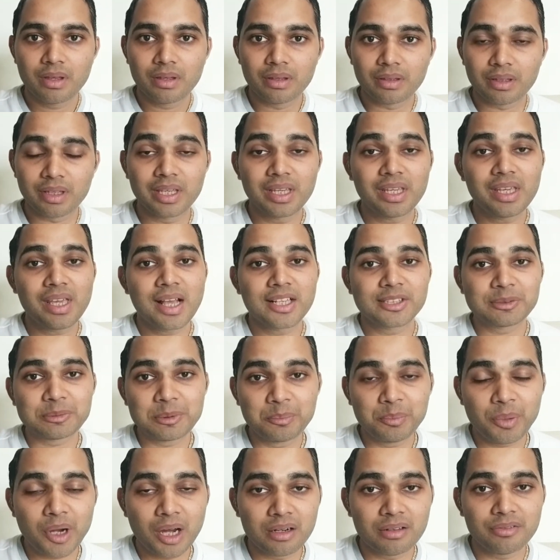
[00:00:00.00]
Ghee has been
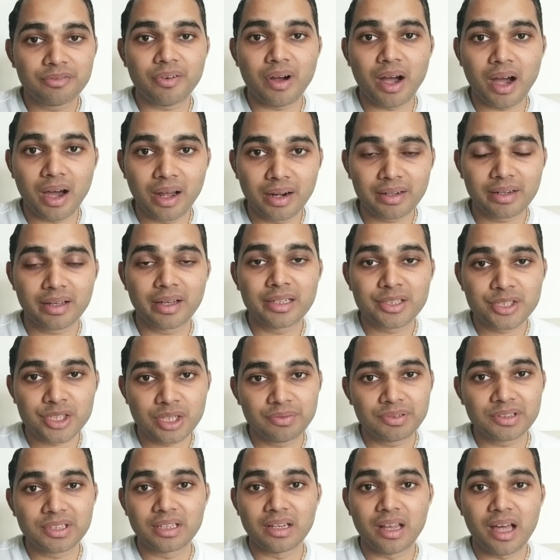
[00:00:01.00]
part of our culture
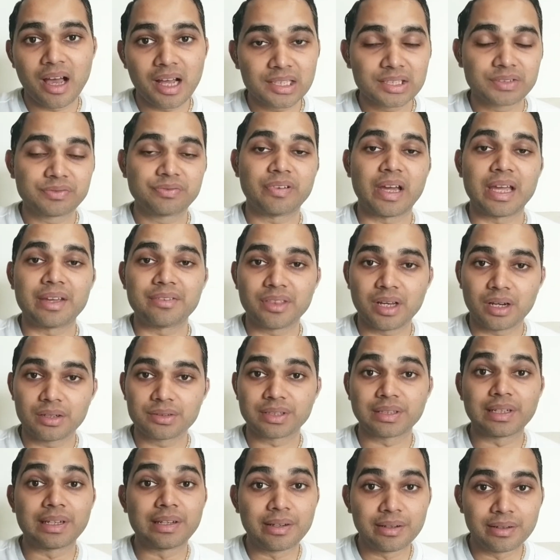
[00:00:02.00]
for the last
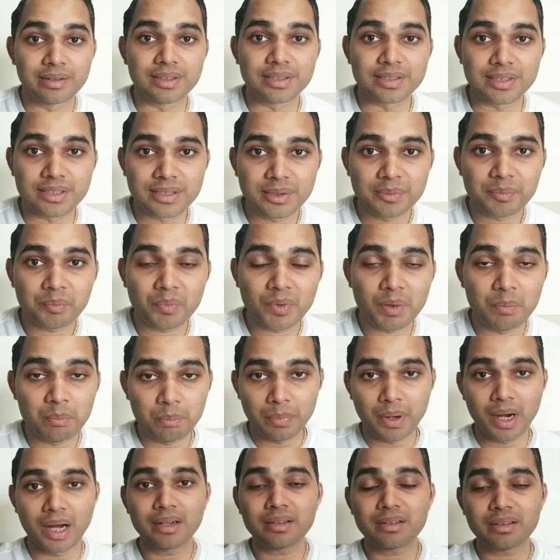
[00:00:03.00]
5,000 years.
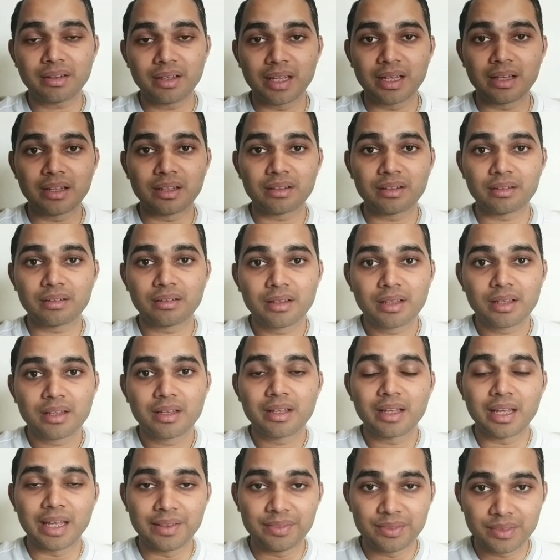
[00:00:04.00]
But
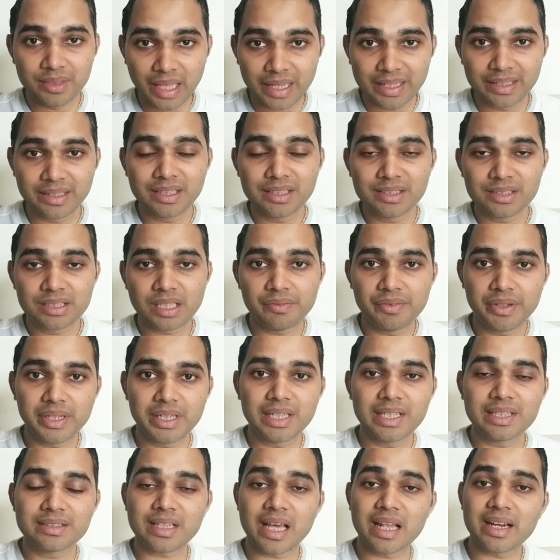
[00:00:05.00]
in
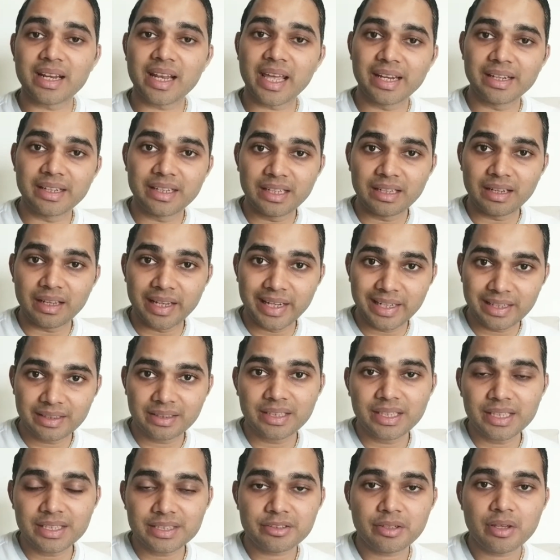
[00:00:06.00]
1970s and
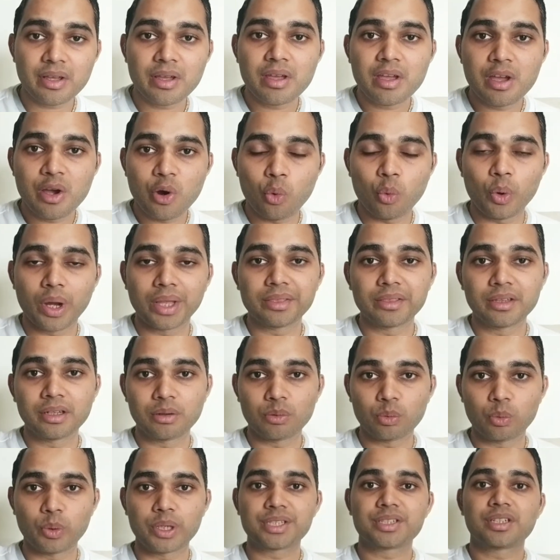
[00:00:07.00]
1980s, when the
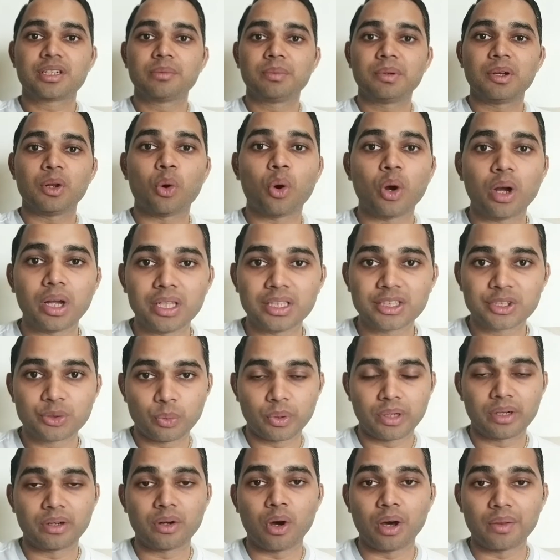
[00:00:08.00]
vegetable oils
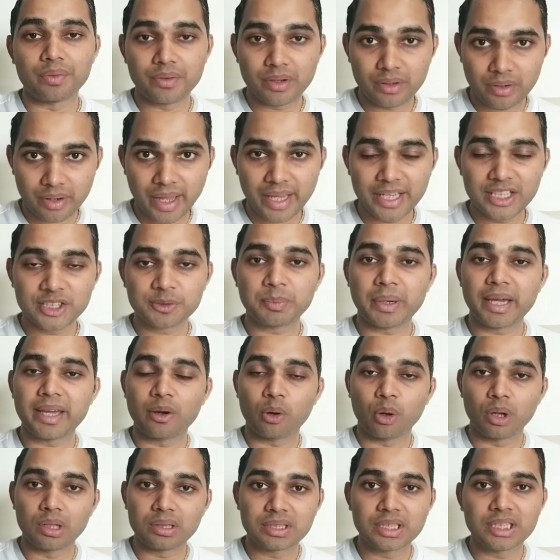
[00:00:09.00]
were on the rise by
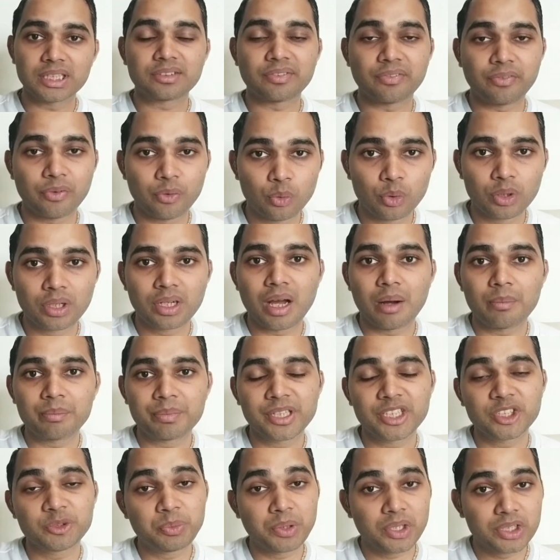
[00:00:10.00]
all these food
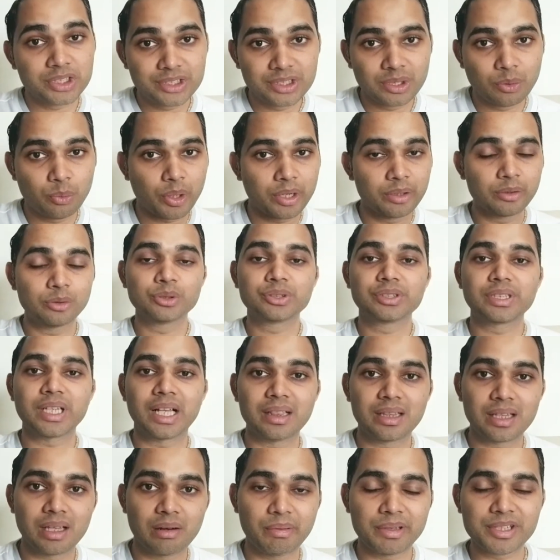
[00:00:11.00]
companies because they wanted to sell
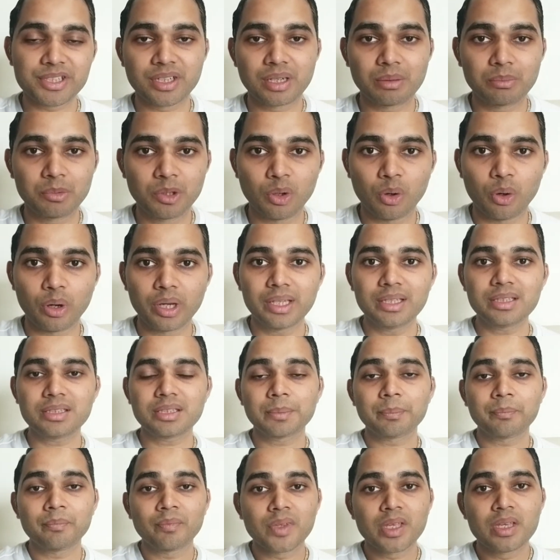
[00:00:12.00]
their vegetable oils,
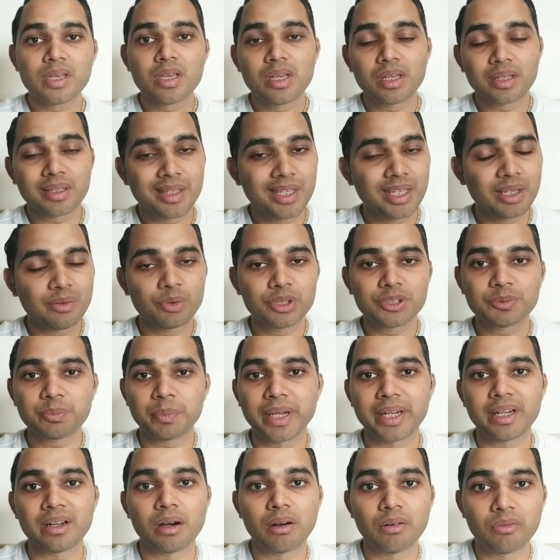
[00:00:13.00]
ghee was
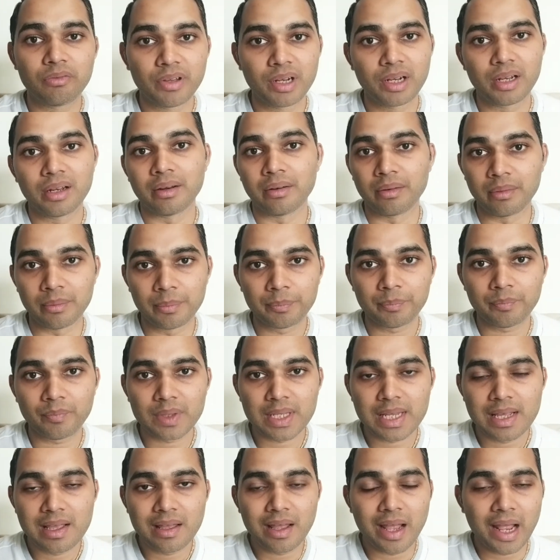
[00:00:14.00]
made a villain.
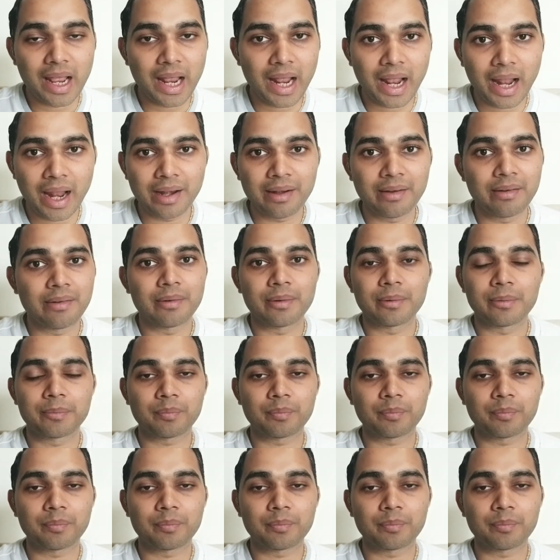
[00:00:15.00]
And